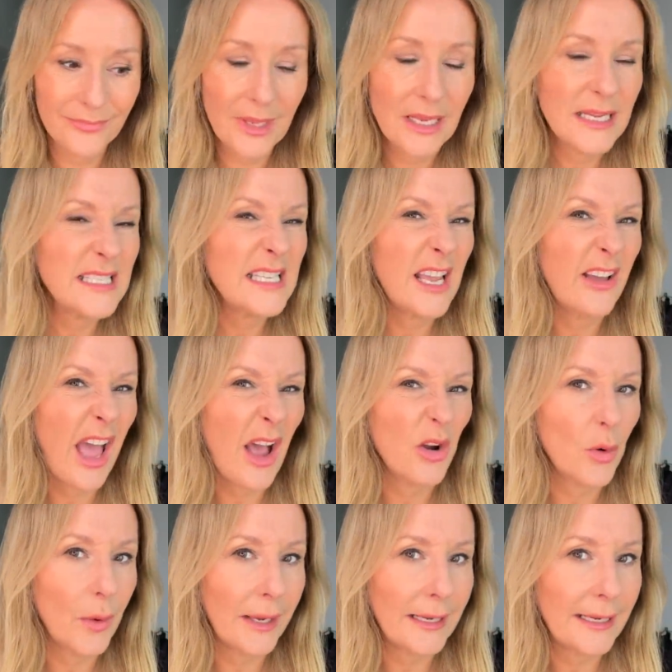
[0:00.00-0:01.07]
Let's see how
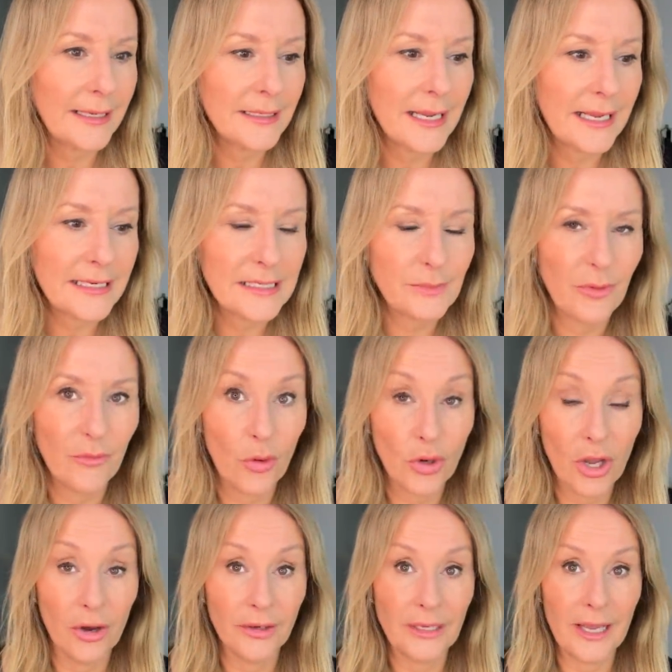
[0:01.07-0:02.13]
quickly it is before
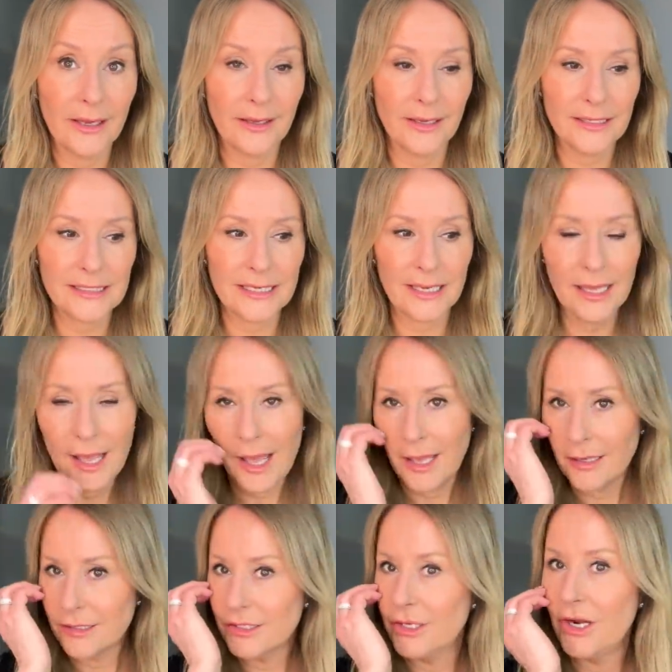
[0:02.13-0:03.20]
Garnier get it.
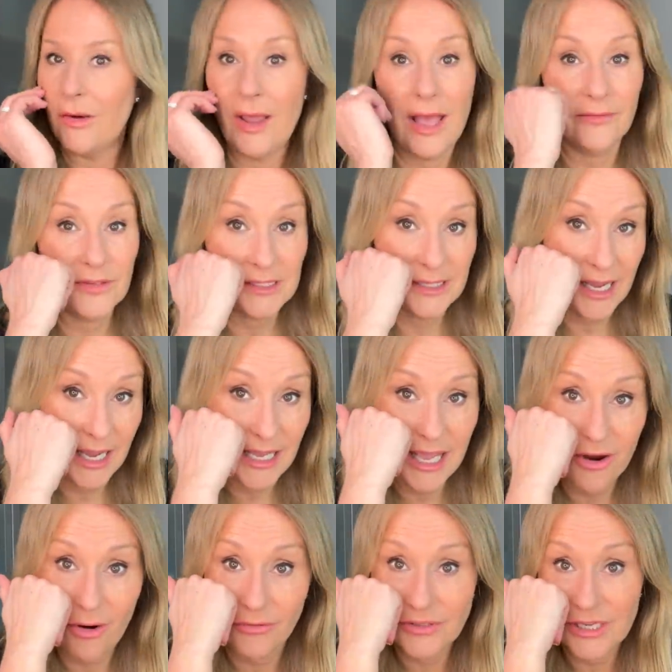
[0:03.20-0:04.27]
Because, you know, I have to say
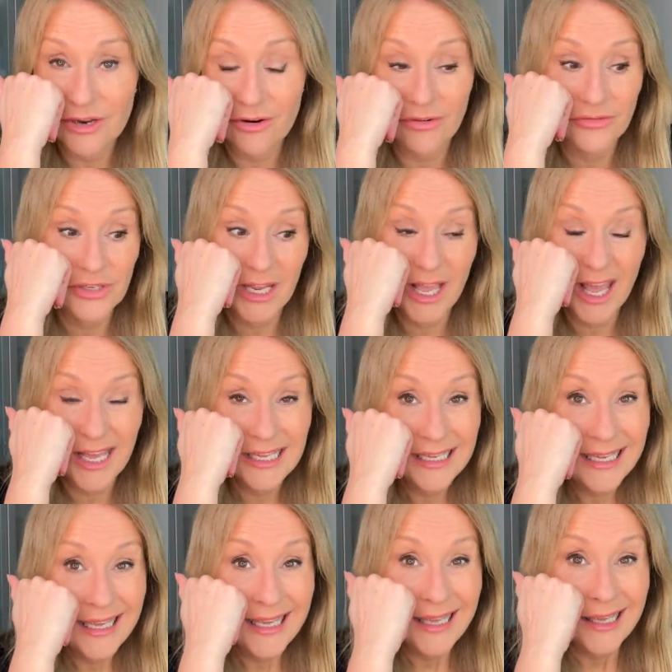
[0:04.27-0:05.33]
year after year after year,
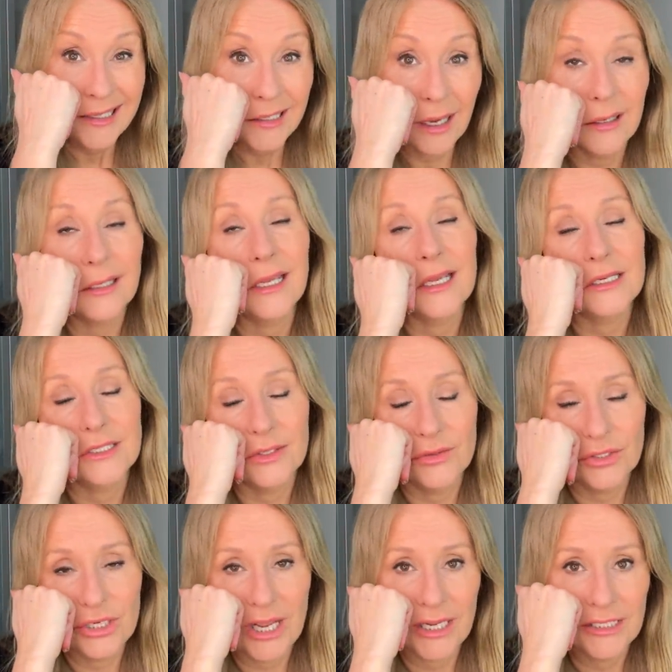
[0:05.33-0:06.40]
Garnier do share